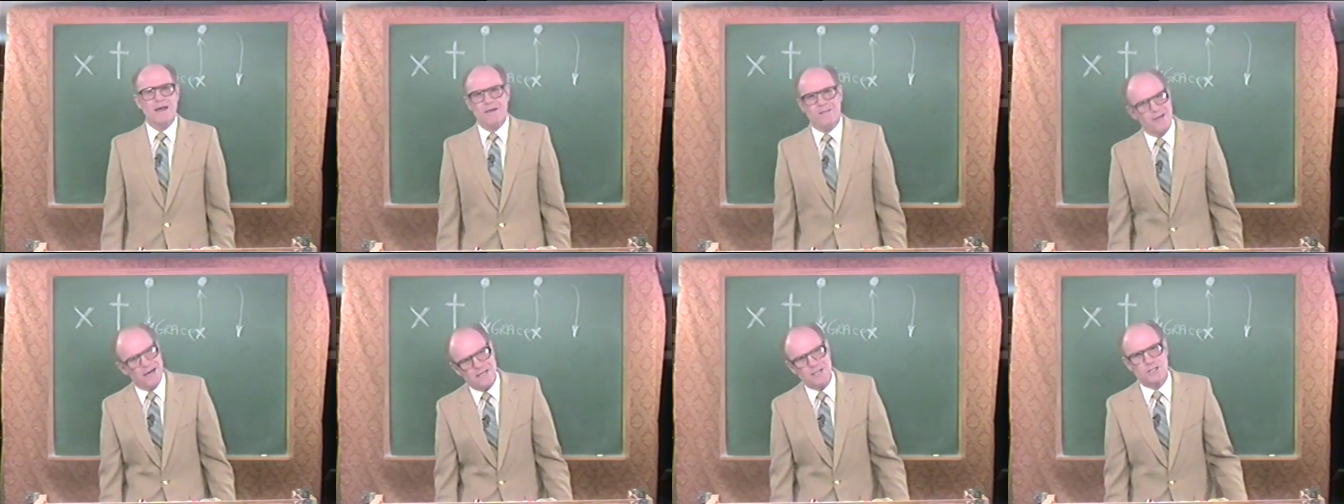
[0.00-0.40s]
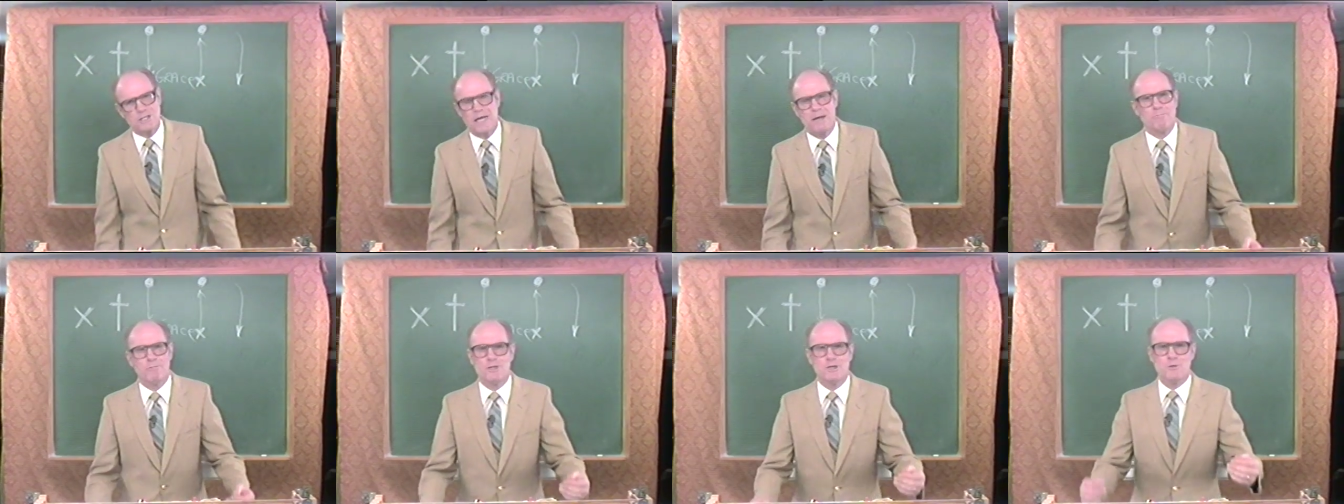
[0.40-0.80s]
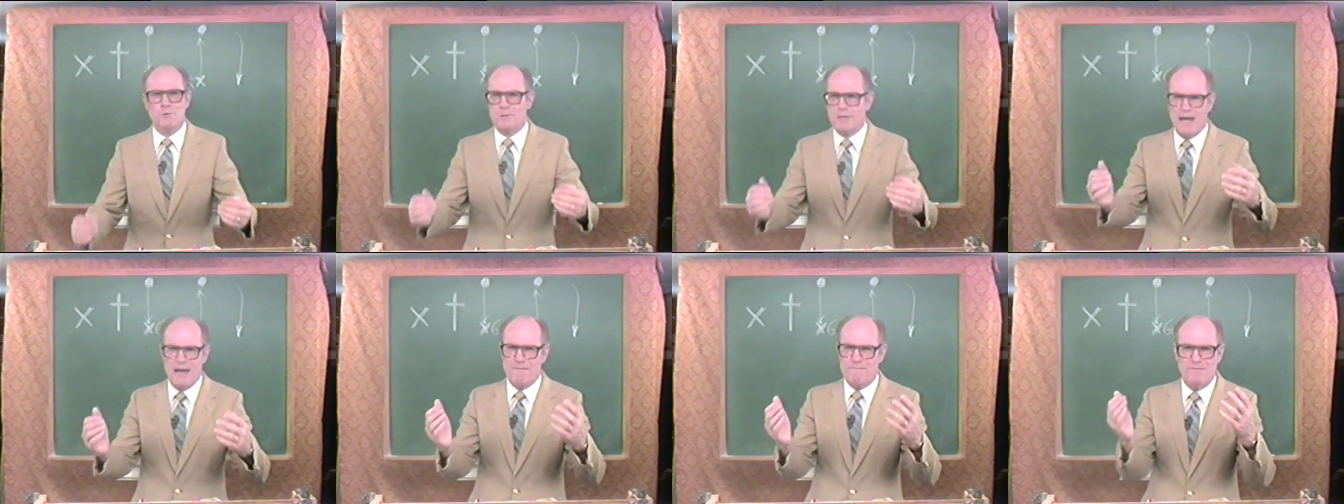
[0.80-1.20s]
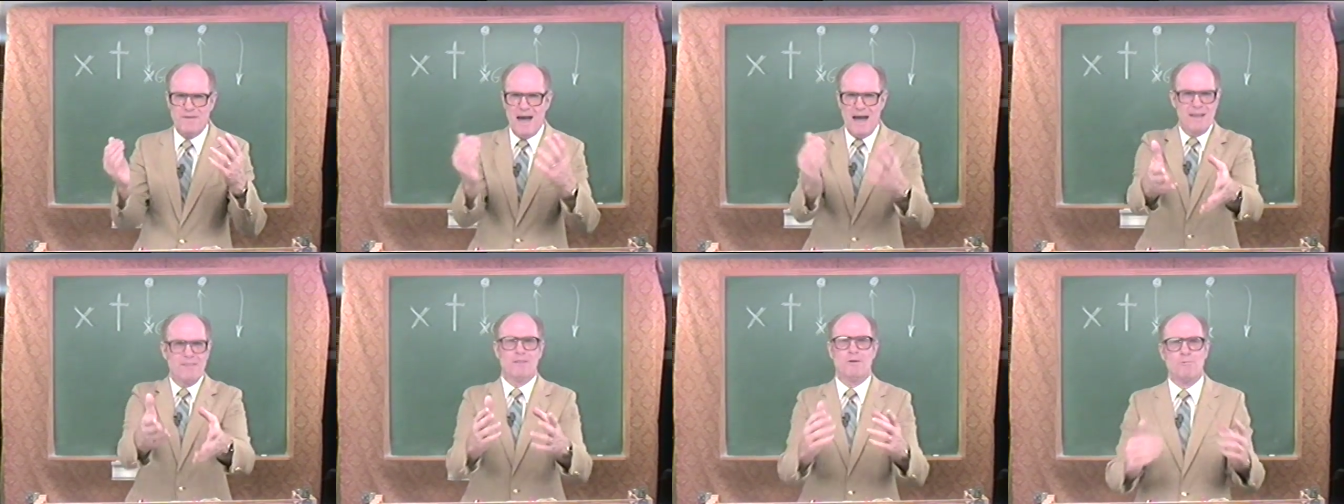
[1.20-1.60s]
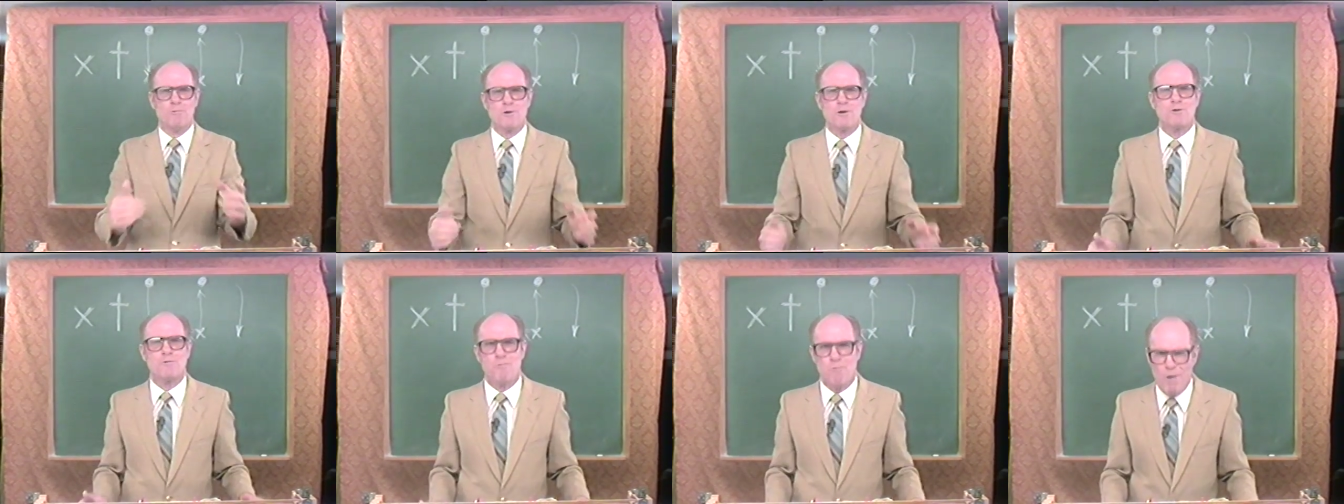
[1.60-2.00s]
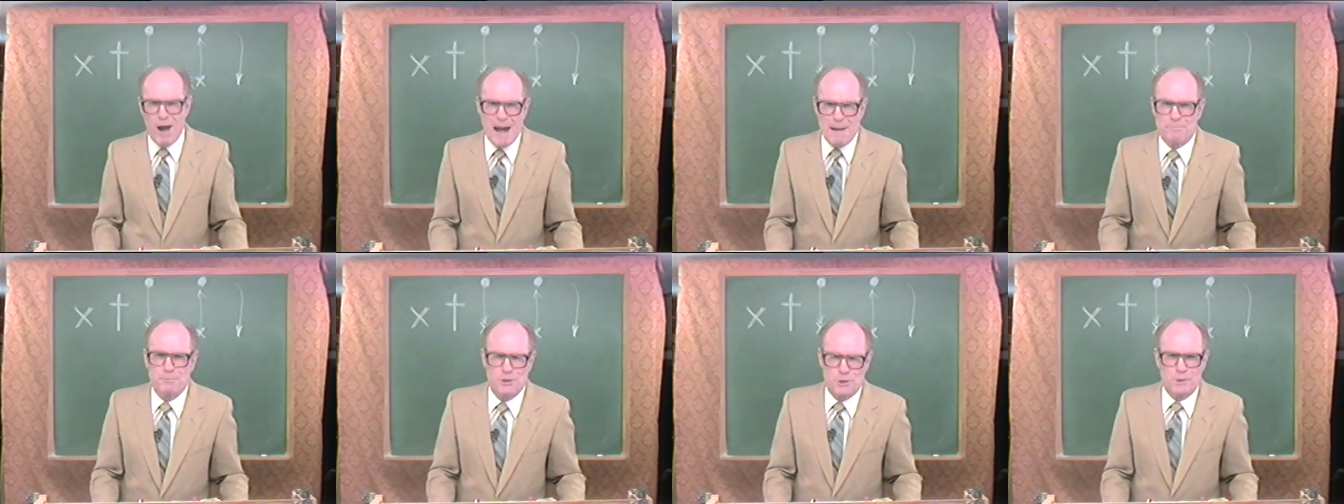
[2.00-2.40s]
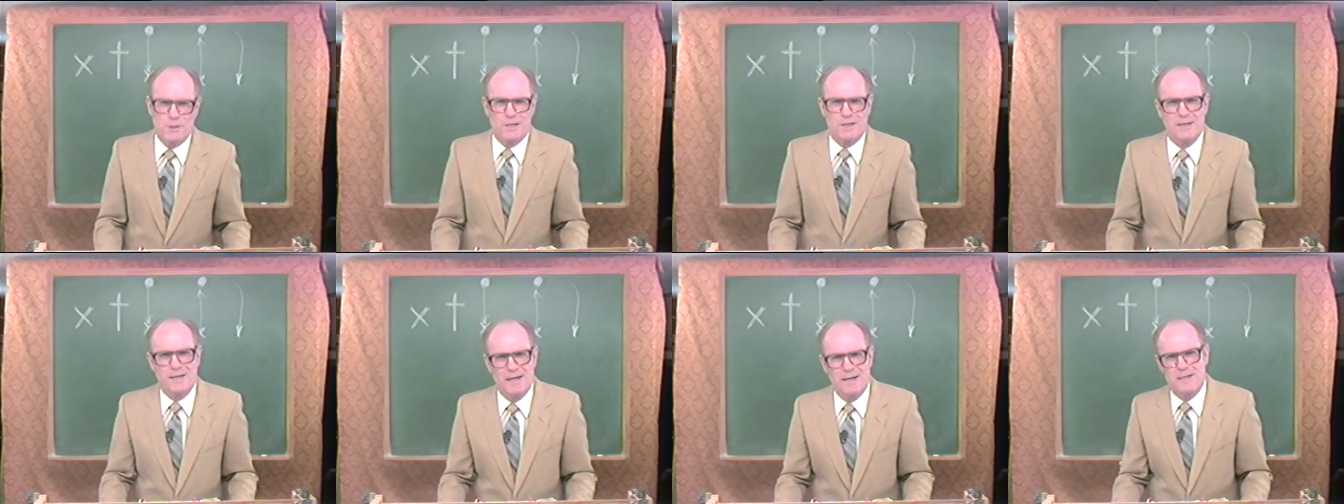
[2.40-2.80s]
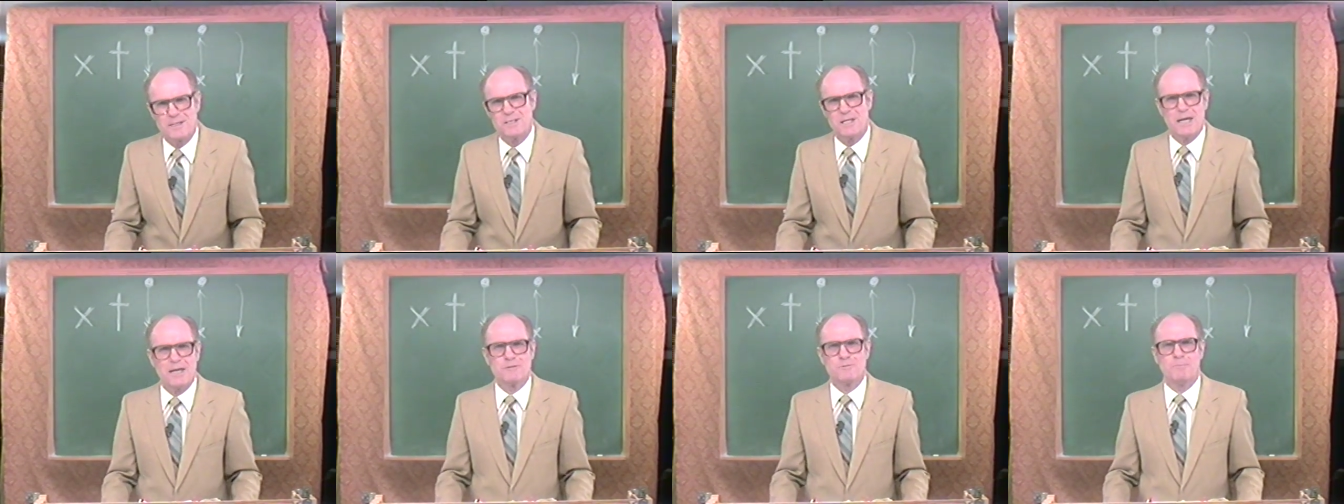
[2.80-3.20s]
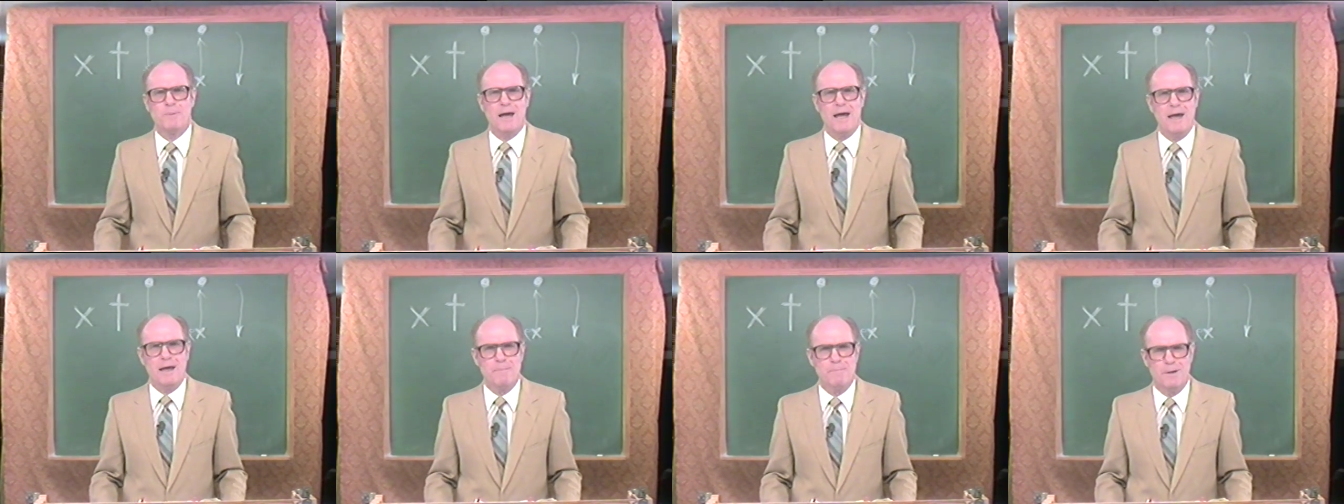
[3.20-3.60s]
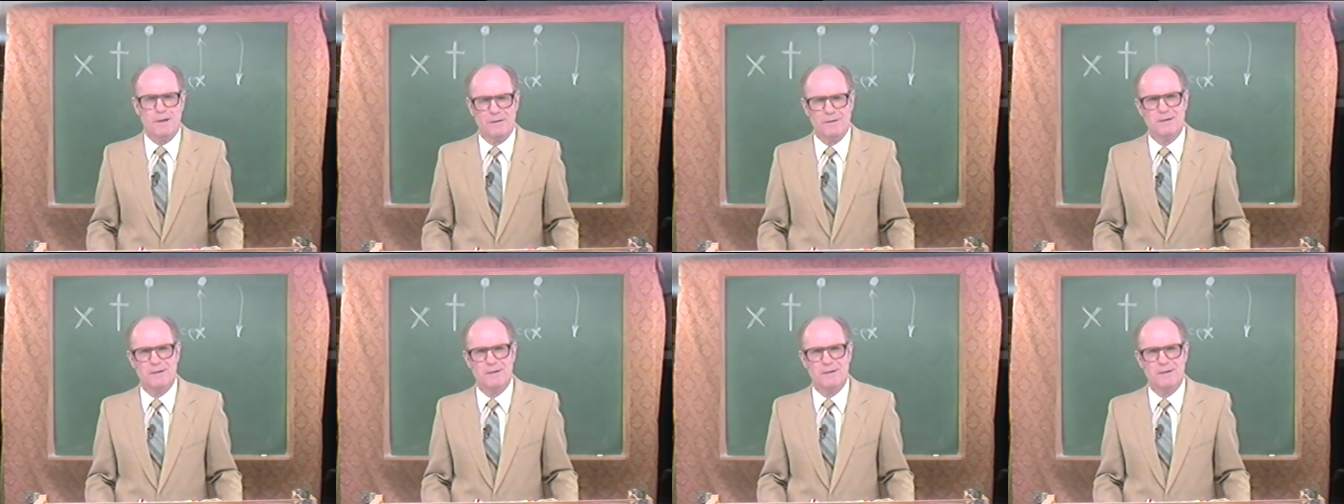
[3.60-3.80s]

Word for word: they say, Well, you can't find the word rapture in a King James Bible.